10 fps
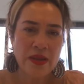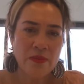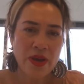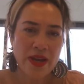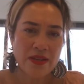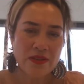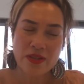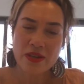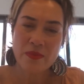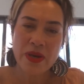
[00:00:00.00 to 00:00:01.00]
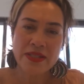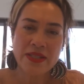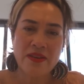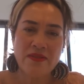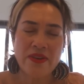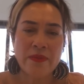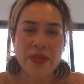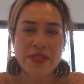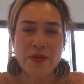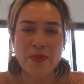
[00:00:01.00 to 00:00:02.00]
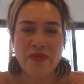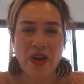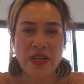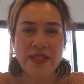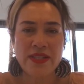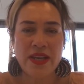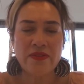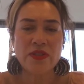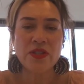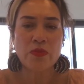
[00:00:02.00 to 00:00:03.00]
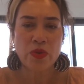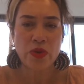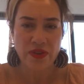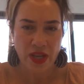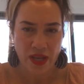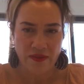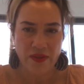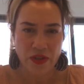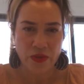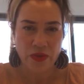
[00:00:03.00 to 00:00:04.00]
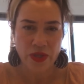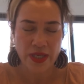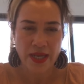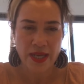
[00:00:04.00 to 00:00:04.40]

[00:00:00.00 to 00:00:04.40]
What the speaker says: impact on the capacity of families to provide safe and supportive care for children.